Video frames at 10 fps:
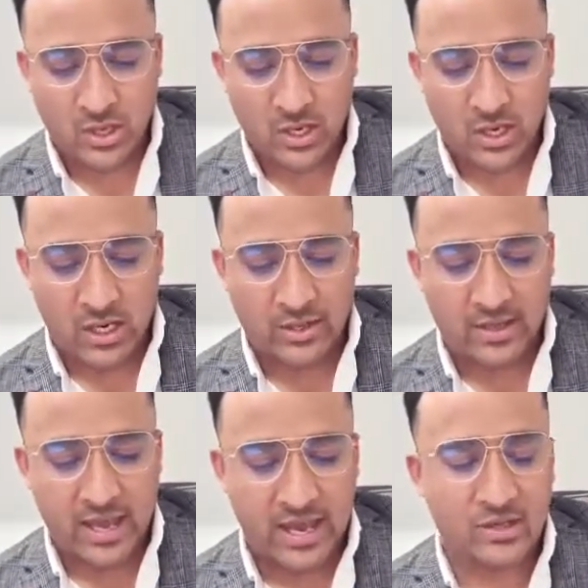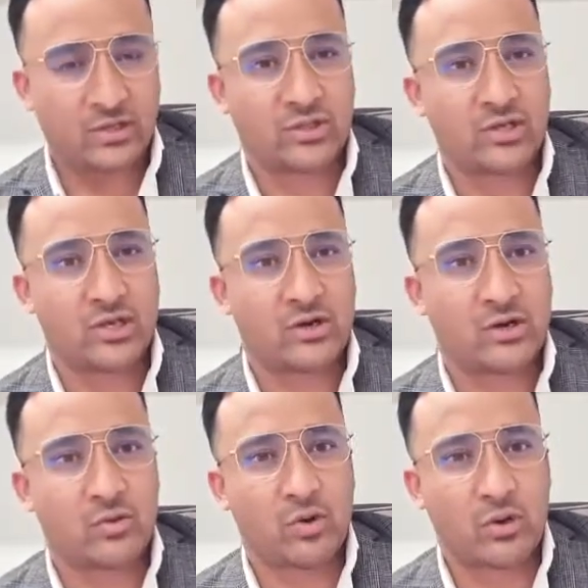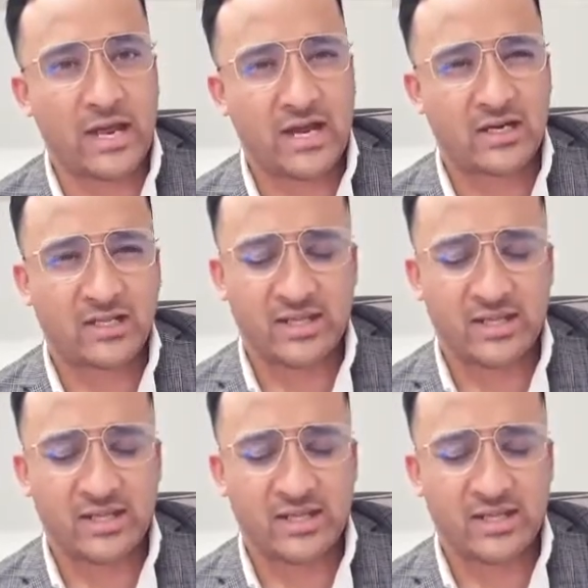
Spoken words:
How does the year going to roll out?